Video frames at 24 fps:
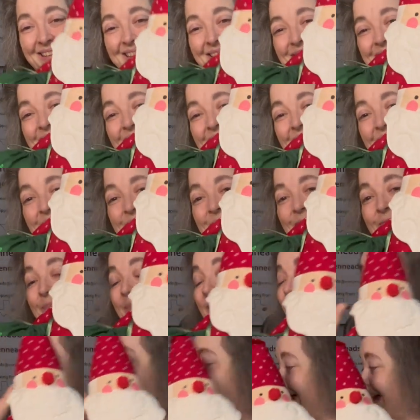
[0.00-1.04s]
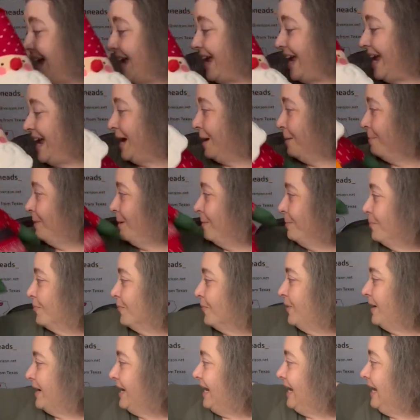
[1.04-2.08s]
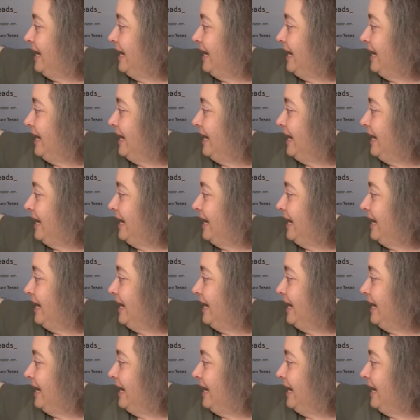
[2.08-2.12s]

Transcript: So I am bringing